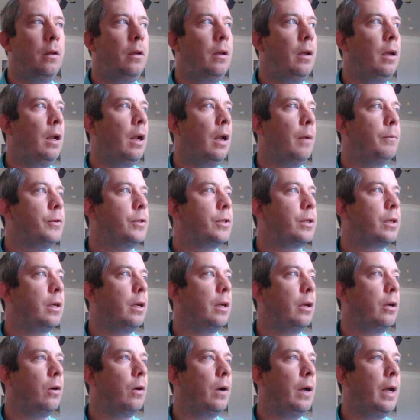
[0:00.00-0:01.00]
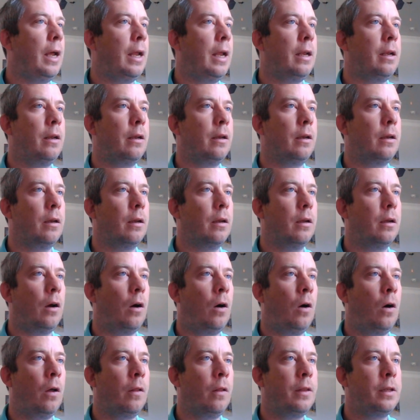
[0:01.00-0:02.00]
And I'm just going to go ahead and
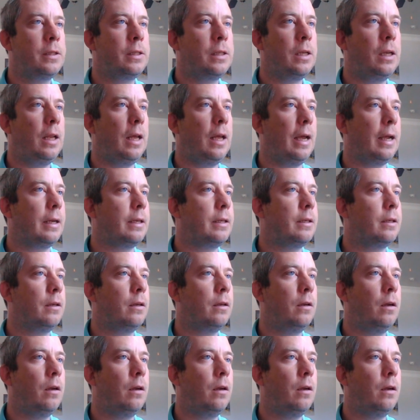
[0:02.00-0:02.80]
on the select,